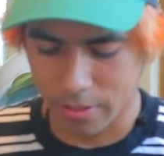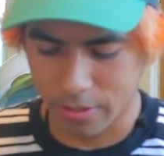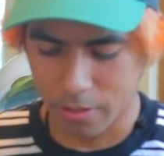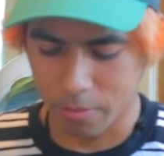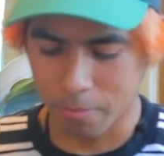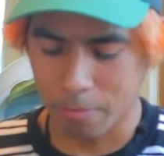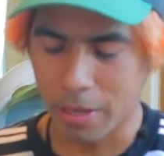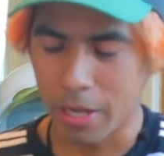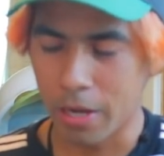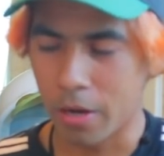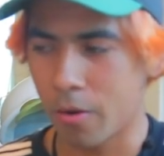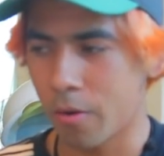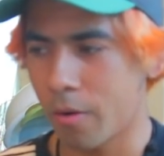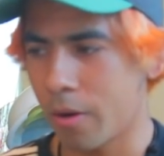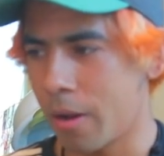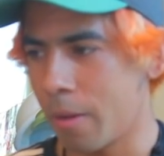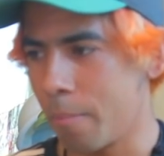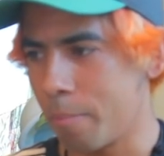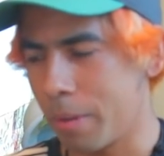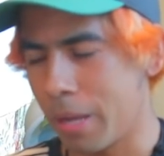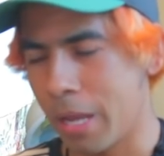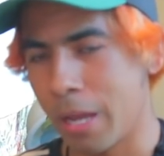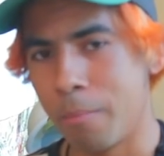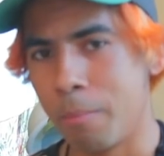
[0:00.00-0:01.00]
The mega
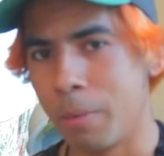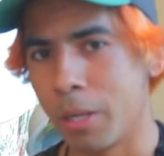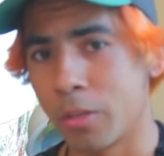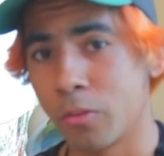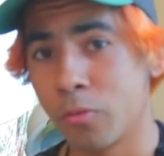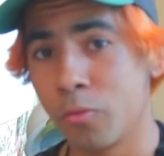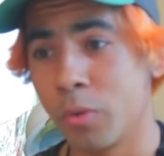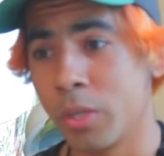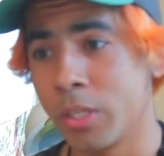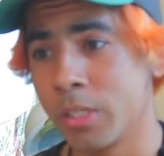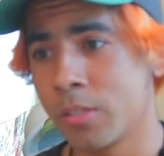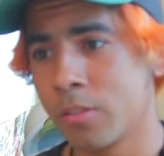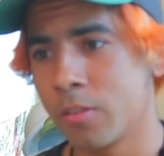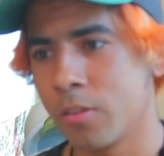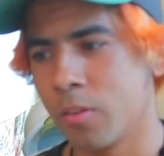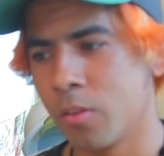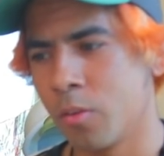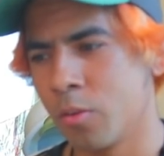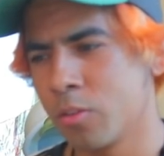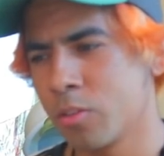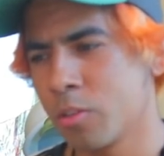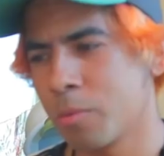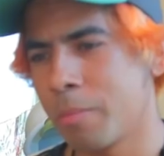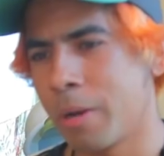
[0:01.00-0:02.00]
ramp and McTwist,
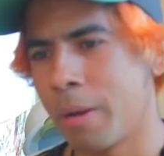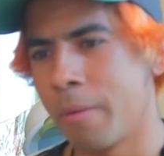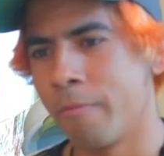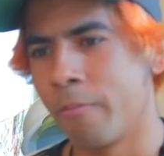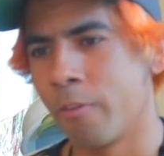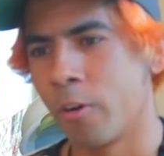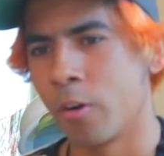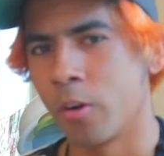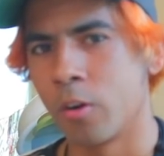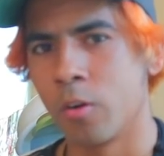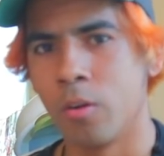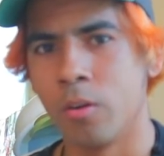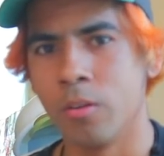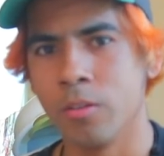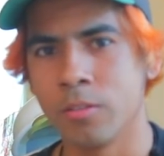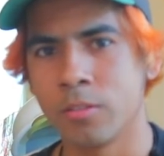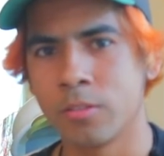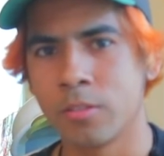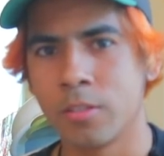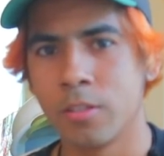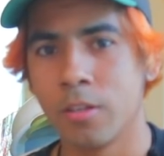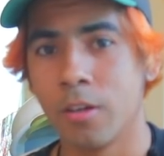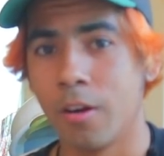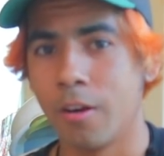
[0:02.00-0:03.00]
those are my vert
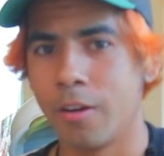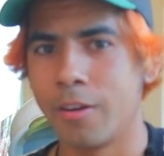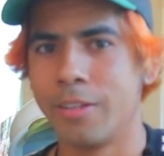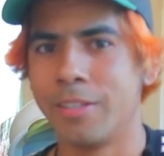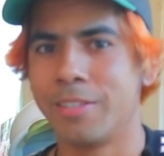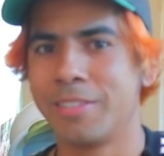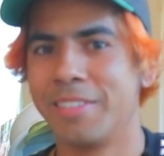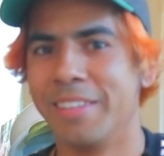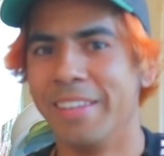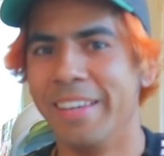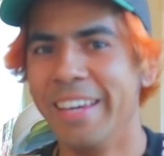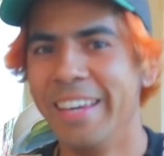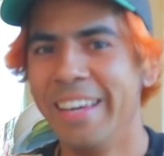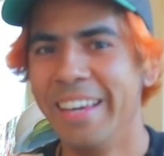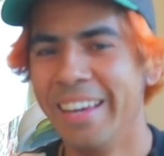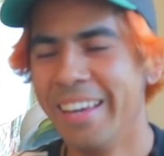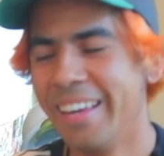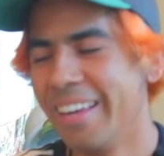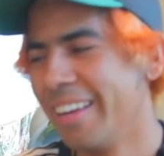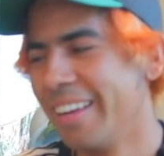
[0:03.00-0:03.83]
goals, honestly.